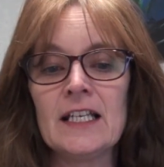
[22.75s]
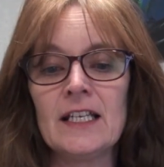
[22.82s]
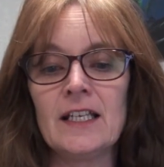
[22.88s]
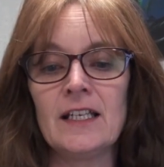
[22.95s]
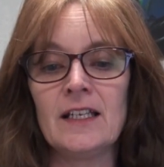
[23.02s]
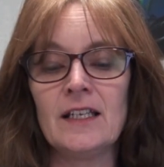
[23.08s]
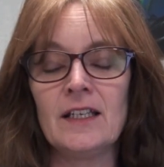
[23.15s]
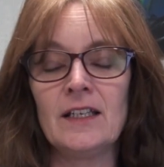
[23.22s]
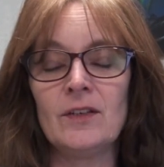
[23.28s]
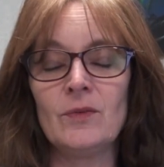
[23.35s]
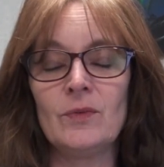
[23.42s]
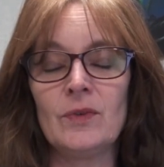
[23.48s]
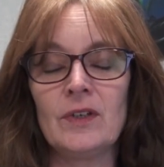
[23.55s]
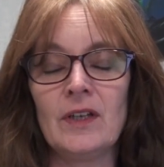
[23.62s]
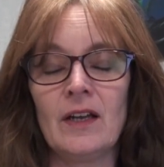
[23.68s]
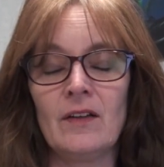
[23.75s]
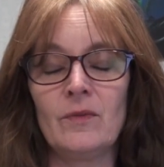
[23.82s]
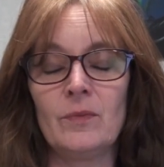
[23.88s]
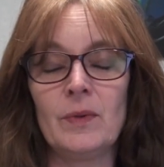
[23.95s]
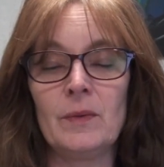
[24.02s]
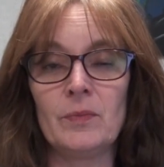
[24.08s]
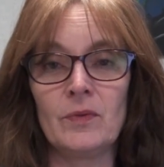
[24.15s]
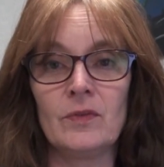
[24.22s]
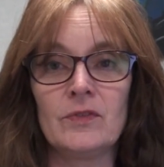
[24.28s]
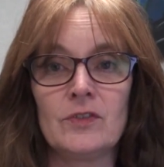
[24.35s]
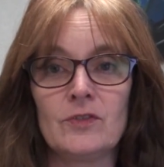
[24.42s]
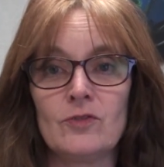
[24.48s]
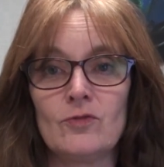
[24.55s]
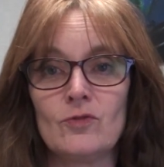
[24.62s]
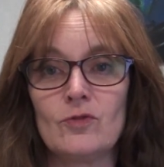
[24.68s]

he would have people's